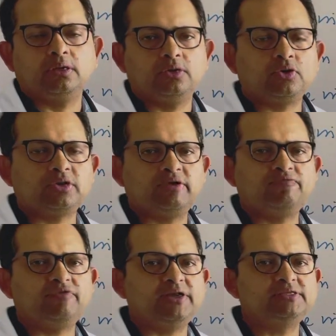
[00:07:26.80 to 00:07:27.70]

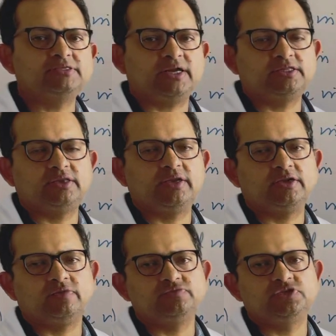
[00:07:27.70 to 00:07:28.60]

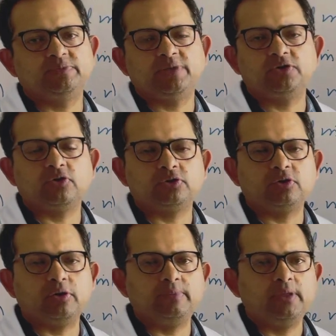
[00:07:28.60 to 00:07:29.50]

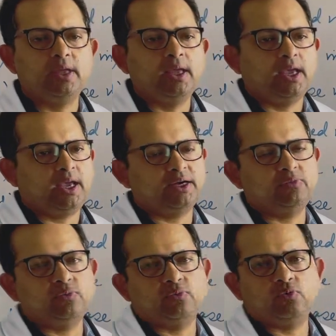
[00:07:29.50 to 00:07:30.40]
drmfiles@gmail.com, and
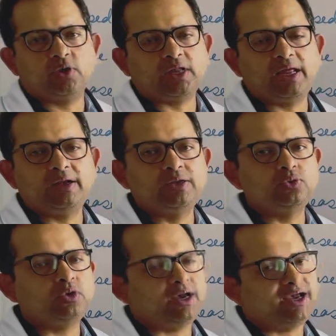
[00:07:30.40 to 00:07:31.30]
what I will
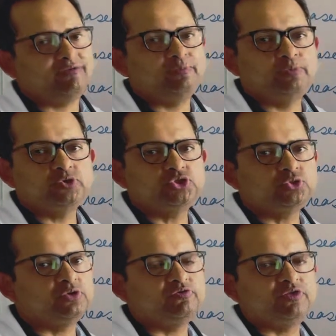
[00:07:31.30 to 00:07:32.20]
do, I will push you
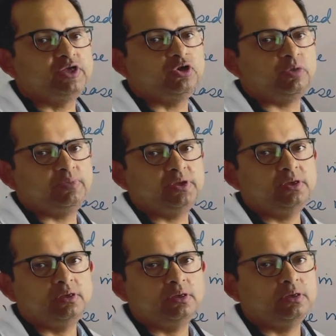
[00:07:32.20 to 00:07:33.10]
the free copy
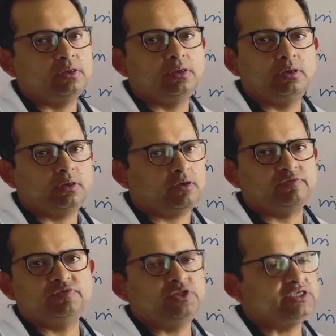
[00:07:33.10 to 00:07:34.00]
of
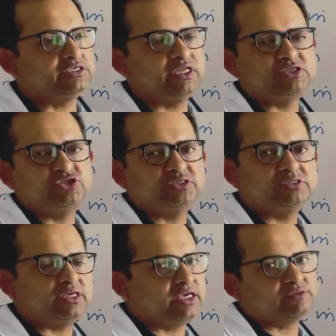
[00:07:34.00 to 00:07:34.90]
these lectures
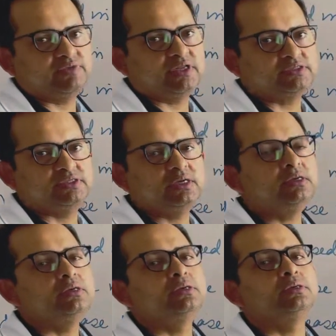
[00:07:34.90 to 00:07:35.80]
as well as the
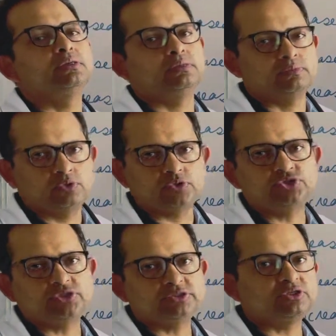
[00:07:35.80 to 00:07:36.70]

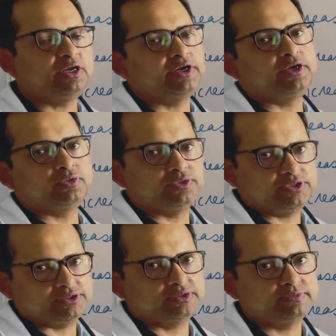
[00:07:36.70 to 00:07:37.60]
questions related to
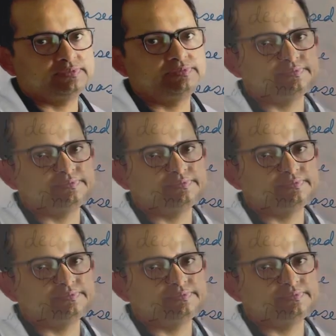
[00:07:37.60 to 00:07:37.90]
these. So